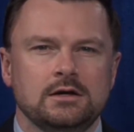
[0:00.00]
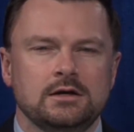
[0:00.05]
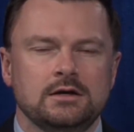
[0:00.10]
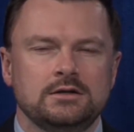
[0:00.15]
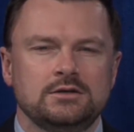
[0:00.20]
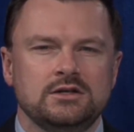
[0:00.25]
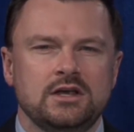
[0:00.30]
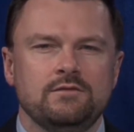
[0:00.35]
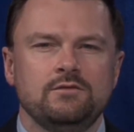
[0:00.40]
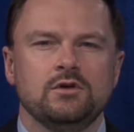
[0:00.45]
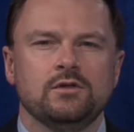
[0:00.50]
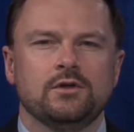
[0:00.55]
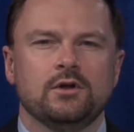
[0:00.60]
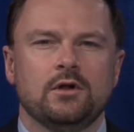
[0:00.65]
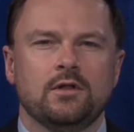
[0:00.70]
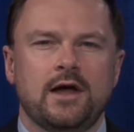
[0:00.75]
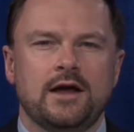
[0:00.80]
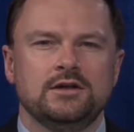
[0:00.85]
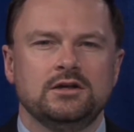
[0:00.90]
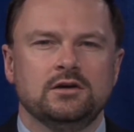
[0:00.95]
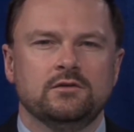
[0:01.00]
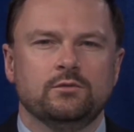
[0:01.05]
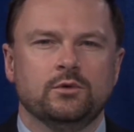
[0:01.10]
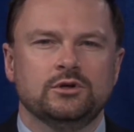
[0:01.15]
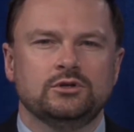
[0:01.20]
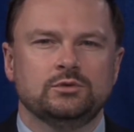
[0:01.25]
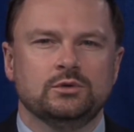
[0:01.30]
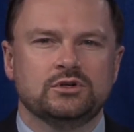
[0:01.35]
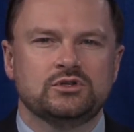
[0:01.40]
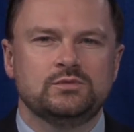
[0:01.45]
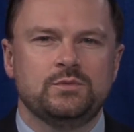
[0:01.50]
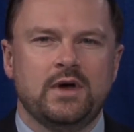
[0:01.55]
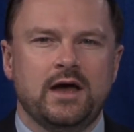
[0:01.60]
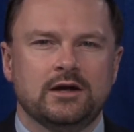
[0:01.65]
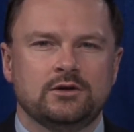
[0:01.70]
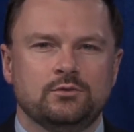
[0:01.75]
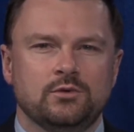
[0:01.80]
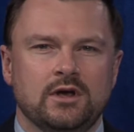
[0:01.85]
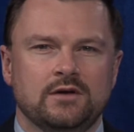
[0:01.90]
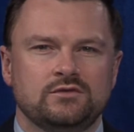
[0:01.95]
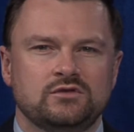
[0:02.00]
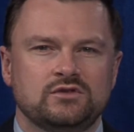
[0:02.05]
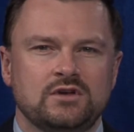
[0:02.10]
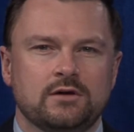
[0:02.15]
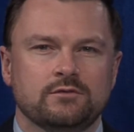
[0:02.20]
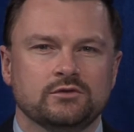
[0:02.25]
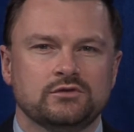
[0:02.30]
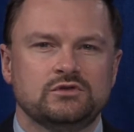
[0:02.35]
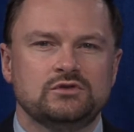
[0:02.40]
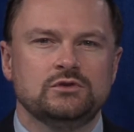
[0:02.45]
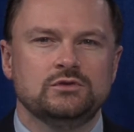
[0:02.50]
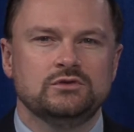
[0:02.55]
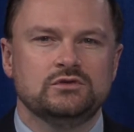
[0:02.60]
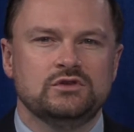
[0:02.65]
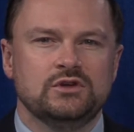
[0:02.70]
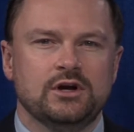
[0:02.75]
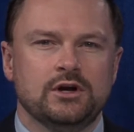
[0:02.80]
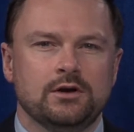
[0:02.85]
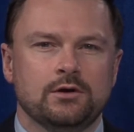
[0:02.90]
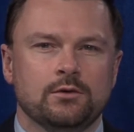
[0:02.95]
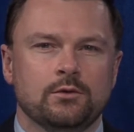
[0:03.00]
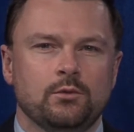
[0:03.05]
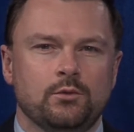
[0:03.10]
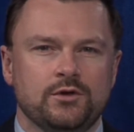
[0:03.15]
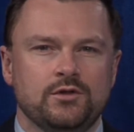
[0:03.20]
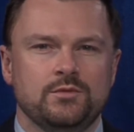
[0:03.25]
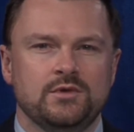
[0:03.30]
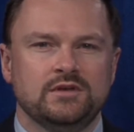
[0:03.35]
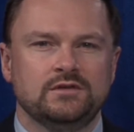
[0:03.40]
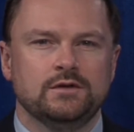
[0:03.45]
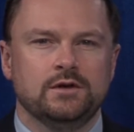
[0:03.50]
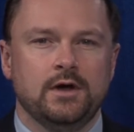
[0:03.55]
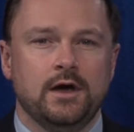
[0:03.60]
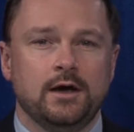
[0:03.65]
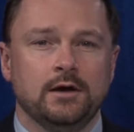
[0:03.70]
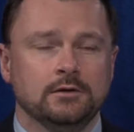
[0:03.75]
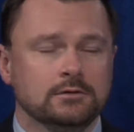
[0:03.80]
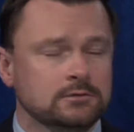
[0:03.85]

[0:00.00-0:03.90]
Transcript: To give you a little idea of what to expect, we have several students here with me today.